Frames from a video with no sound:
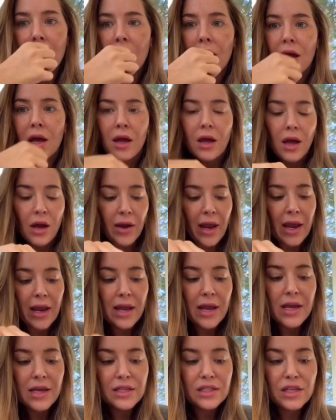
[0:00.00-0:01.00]
Okay.
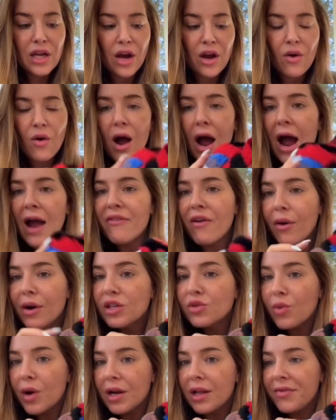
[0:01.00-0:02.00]
So I've always
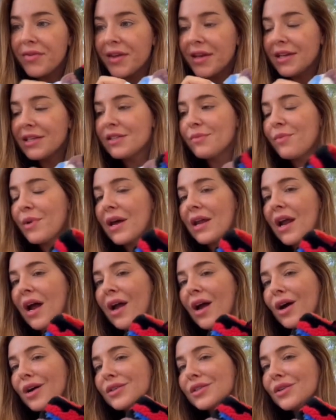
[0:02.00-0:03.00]
wanted these, but I
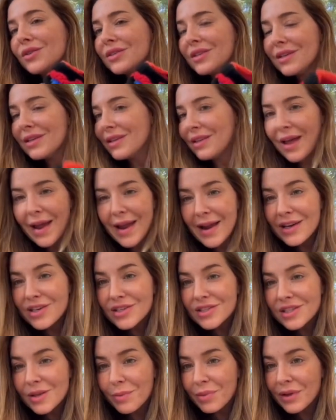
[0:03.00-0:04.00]
also didn't like just
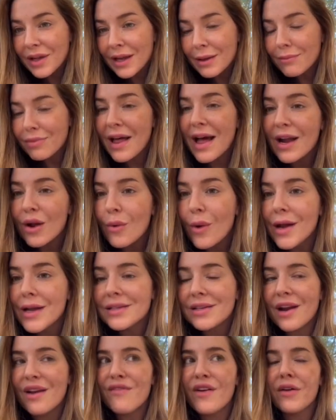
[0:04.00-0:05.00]
the plain black ones. And
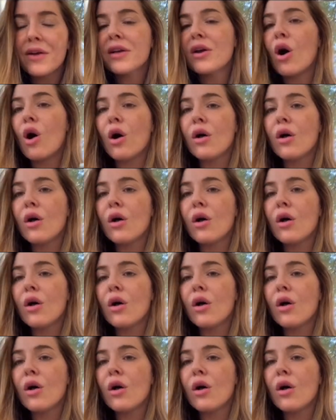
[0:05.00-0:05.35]
I felt like all the